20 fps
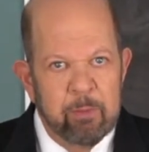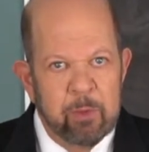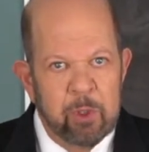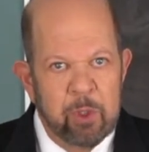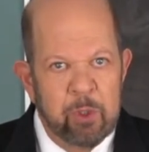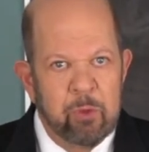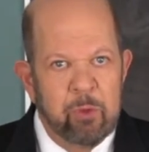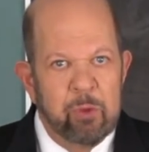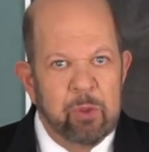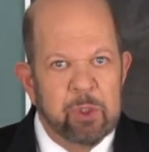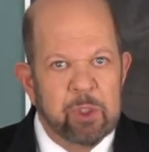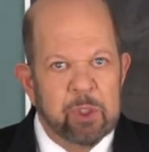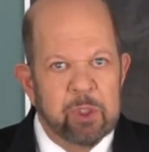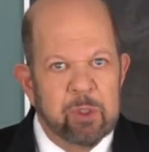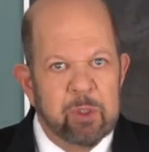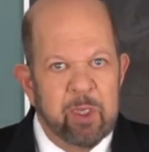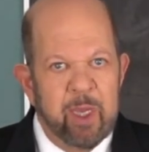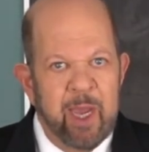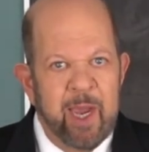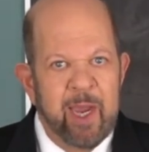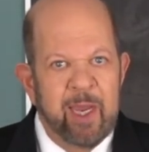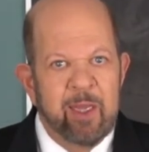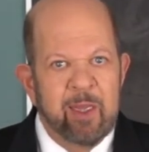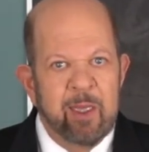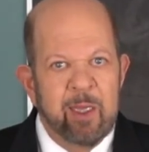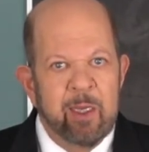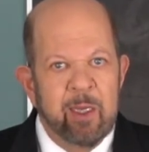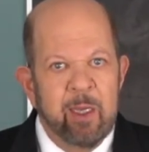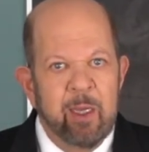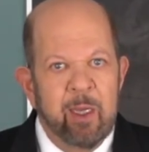use,
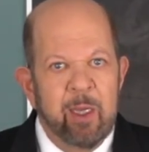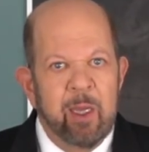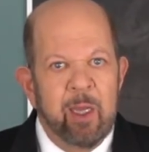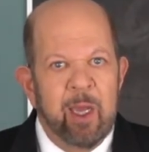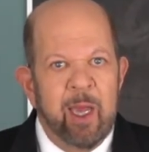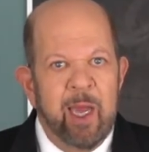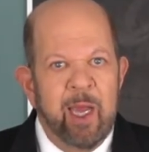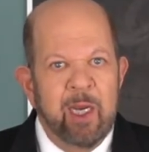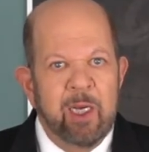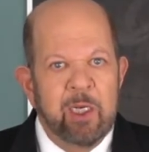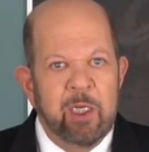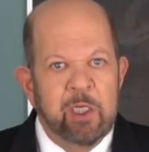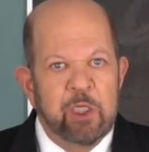handling, and